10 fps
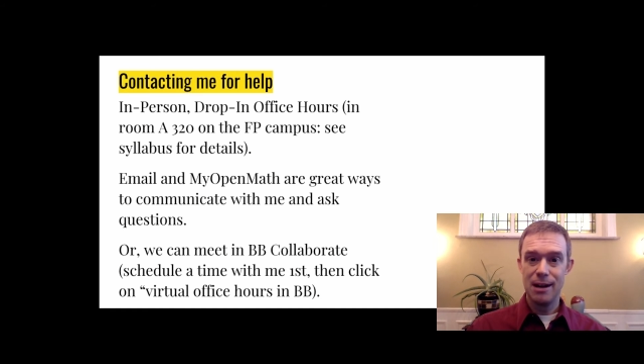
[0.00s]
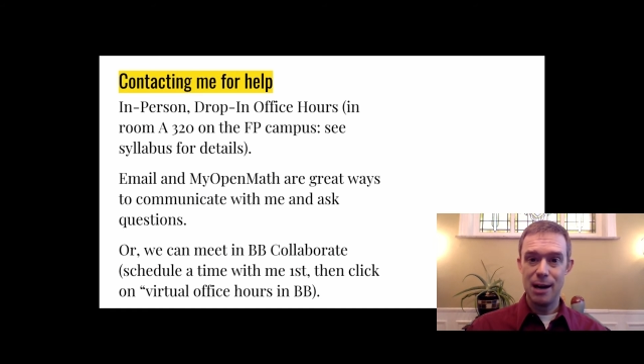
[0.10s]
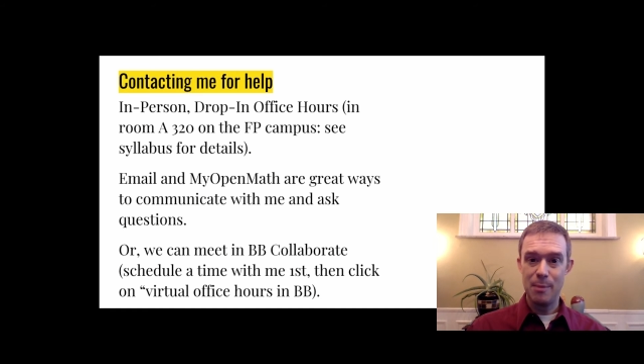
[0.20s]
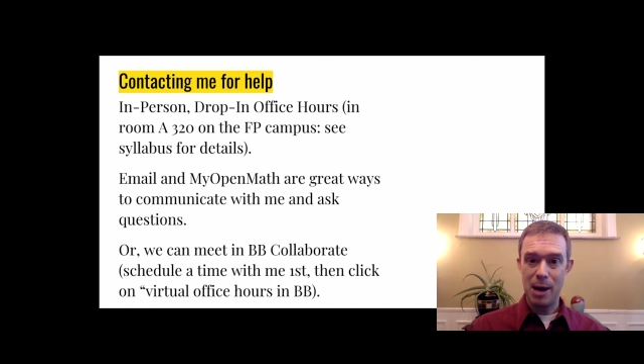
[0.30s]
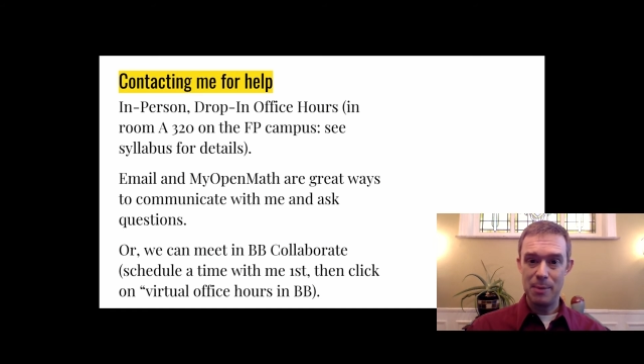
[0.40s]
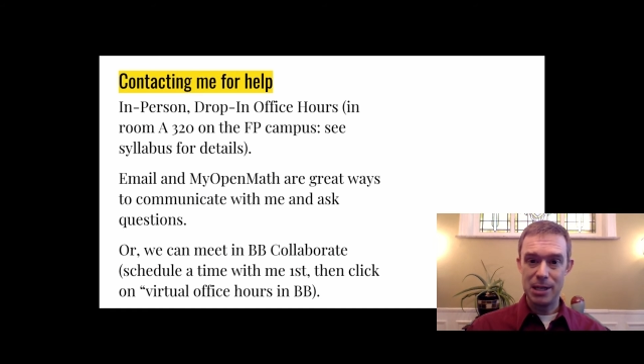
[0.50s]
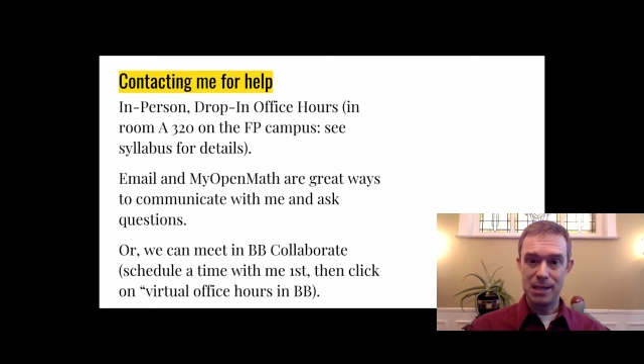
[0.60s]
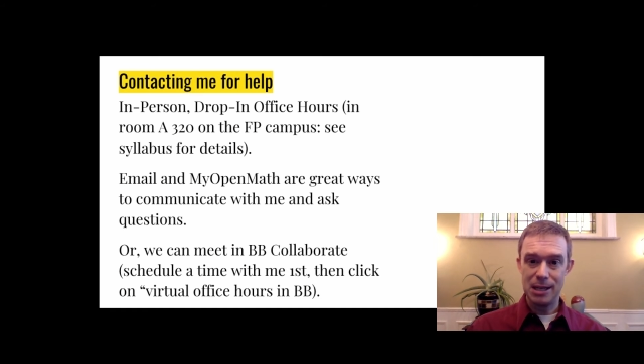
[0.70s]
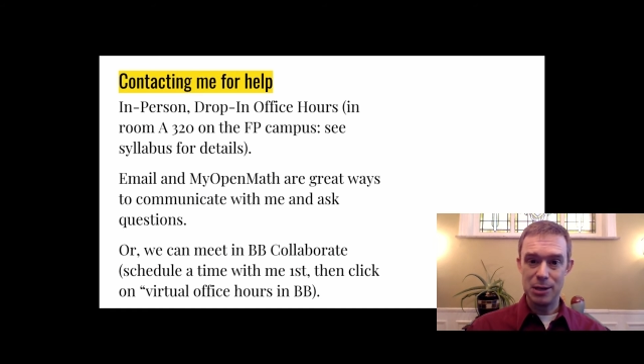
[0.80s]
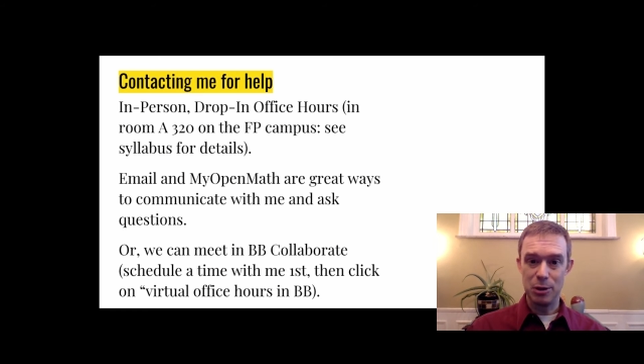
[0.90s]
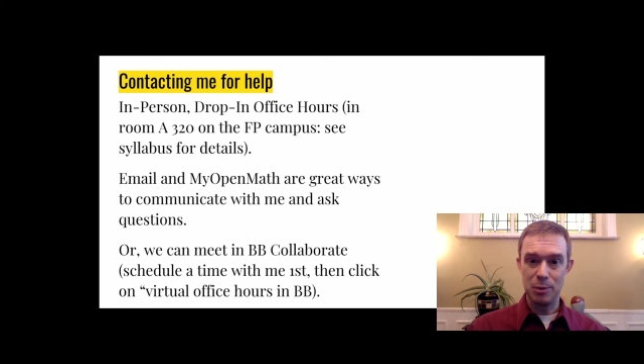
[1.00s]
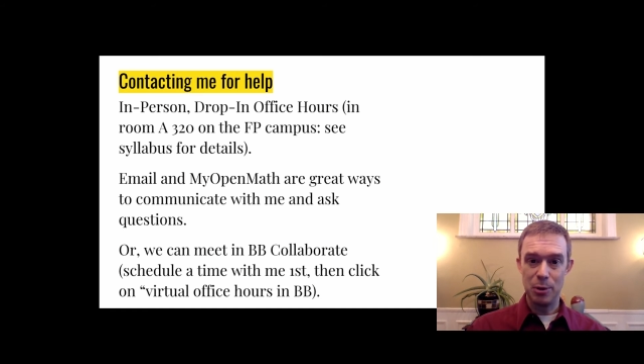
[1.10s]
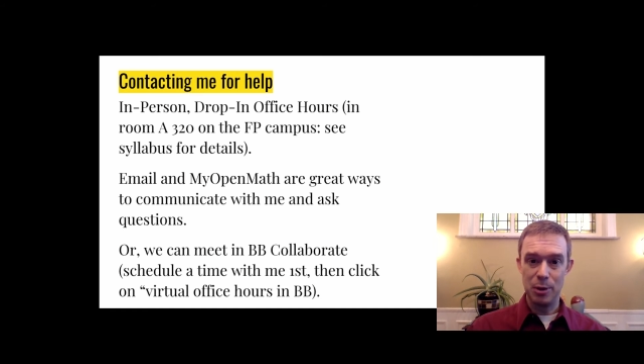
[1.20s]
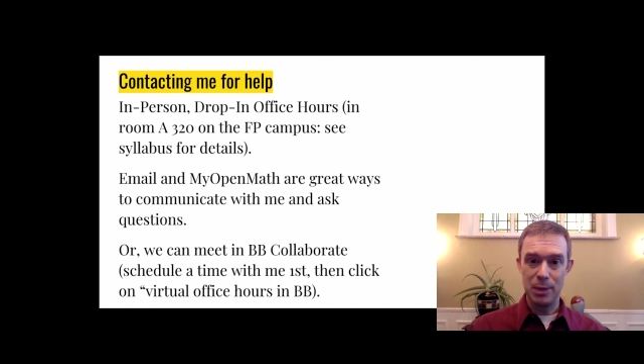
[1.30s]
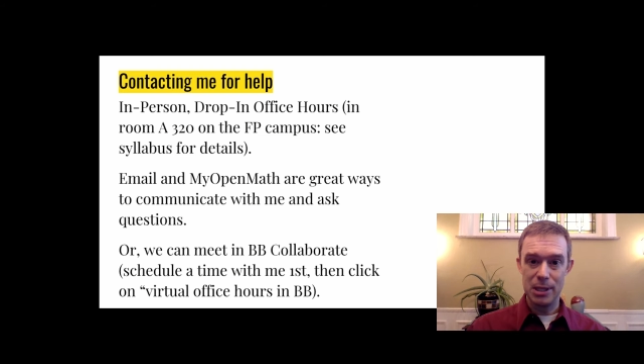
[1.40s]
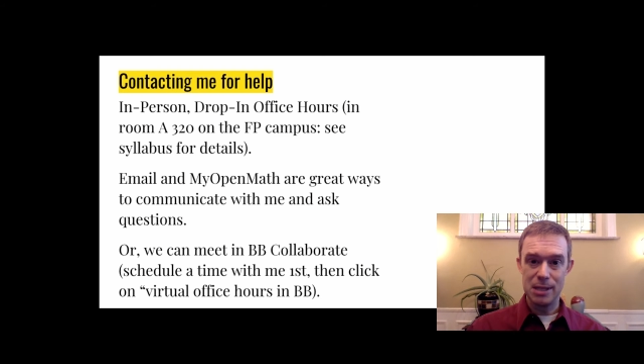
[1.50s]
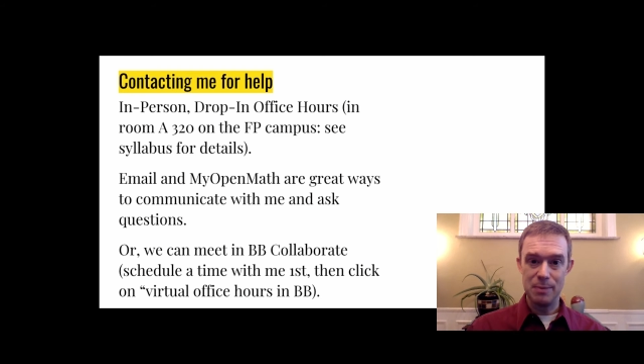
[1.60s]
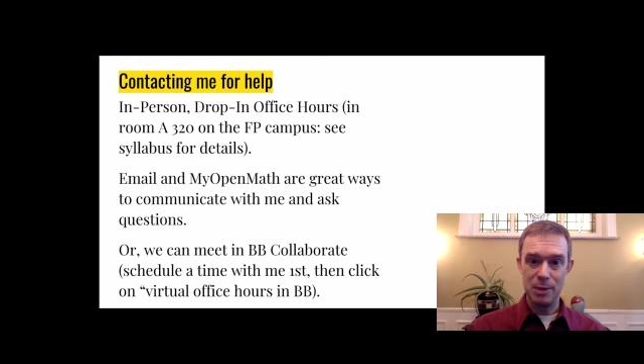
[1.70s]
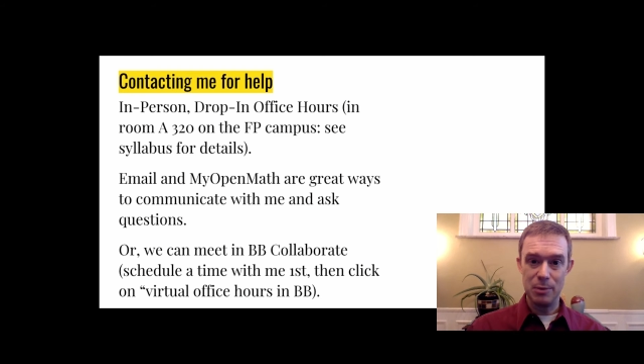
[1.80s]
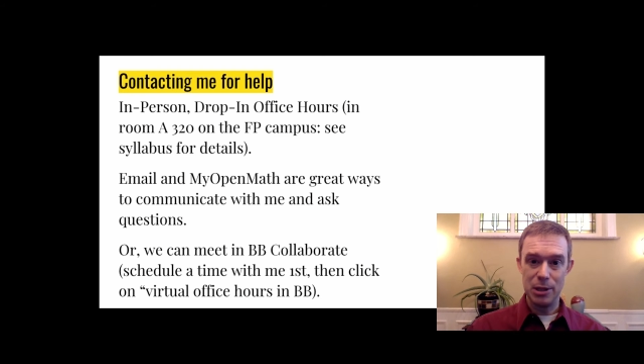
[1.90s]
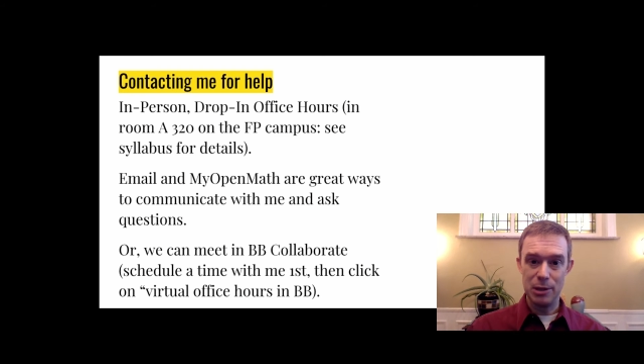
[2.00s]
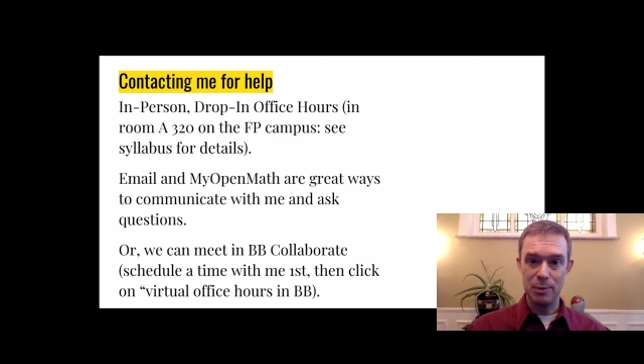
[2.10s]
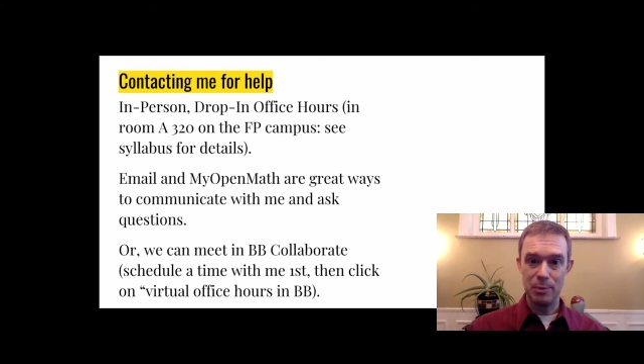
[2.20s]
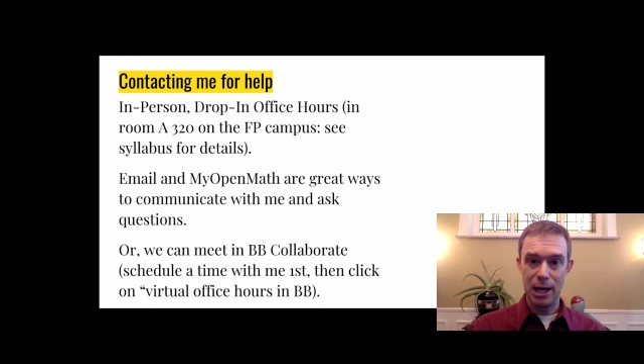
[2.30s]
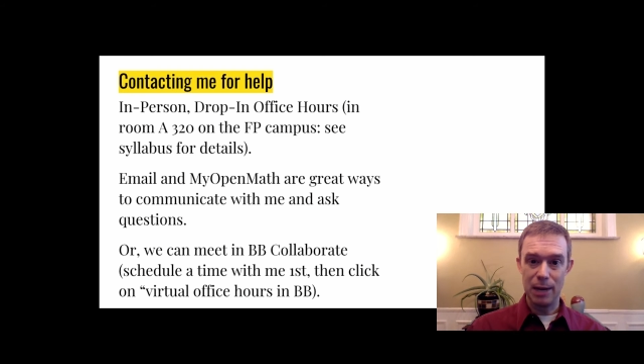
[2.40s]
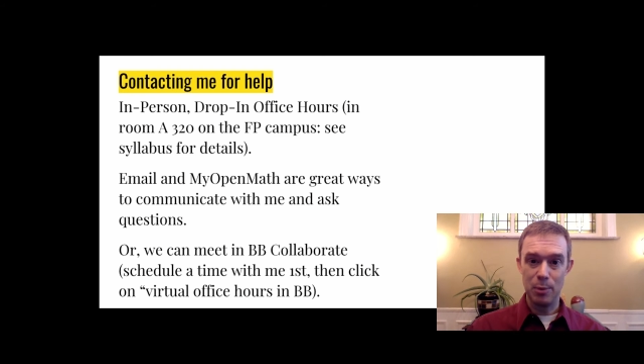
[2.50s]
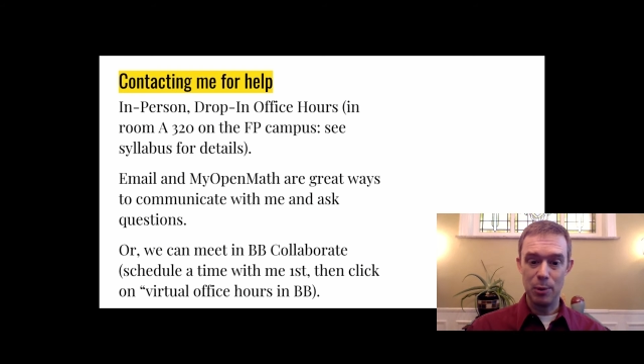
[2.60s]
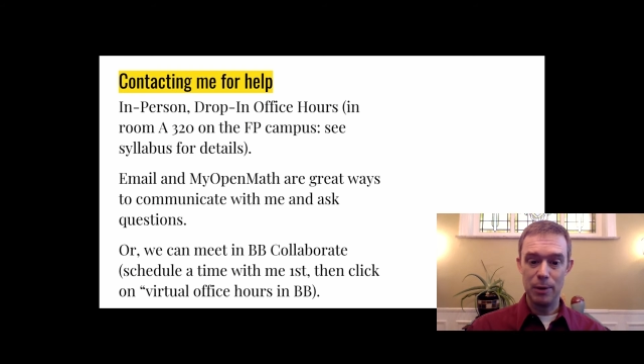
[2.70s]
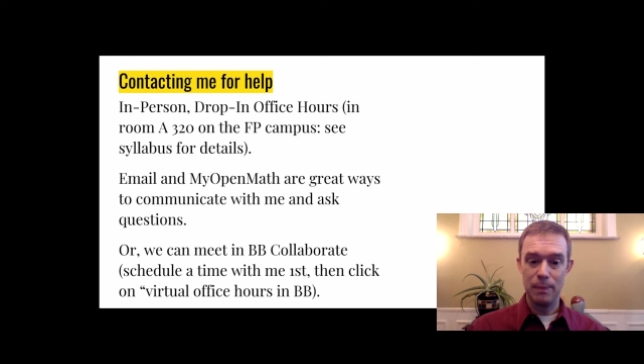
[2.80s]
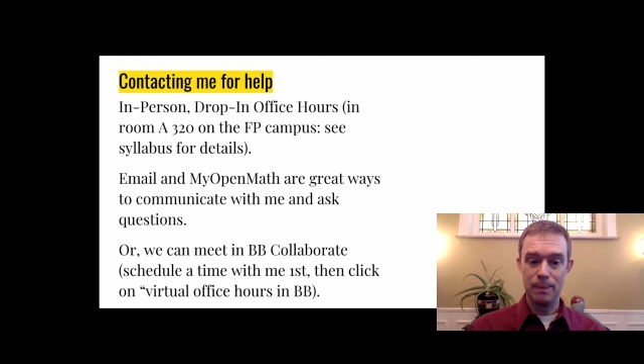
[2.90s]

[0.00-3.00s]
I'm happy to schedule appointments to meet with you in Blackboard.